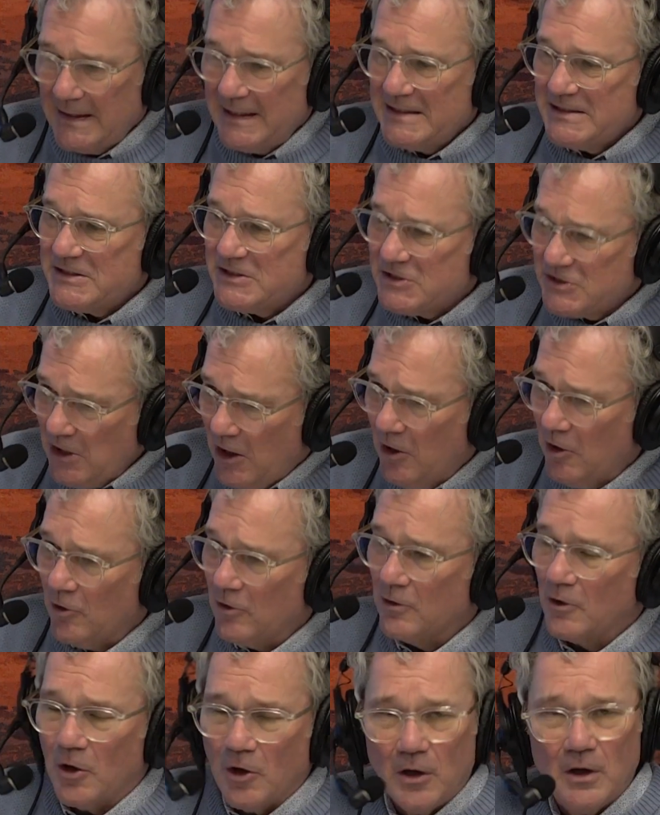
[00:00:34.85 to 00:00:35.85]

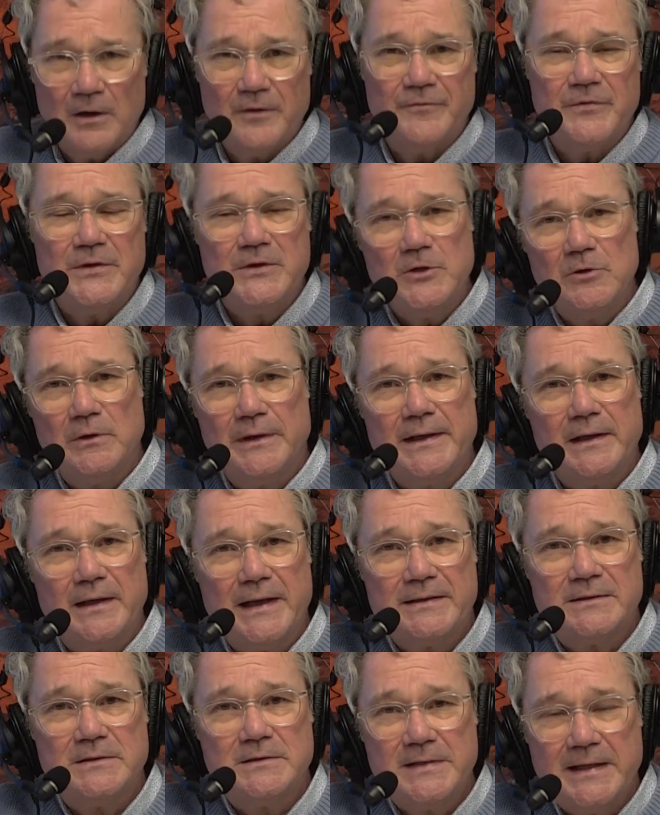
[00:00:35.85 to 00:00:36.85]
So, all of the newly
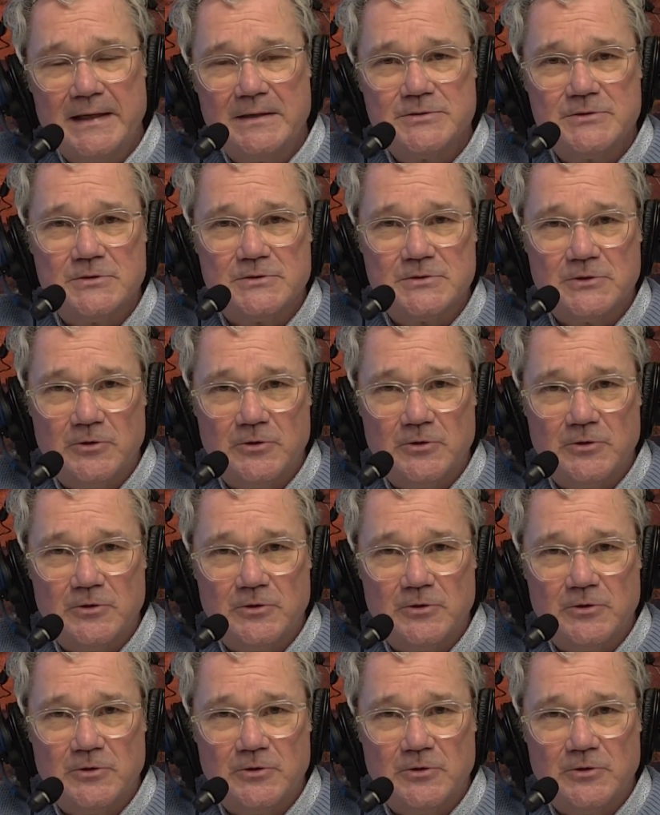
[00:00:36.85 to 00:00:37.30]
elected councils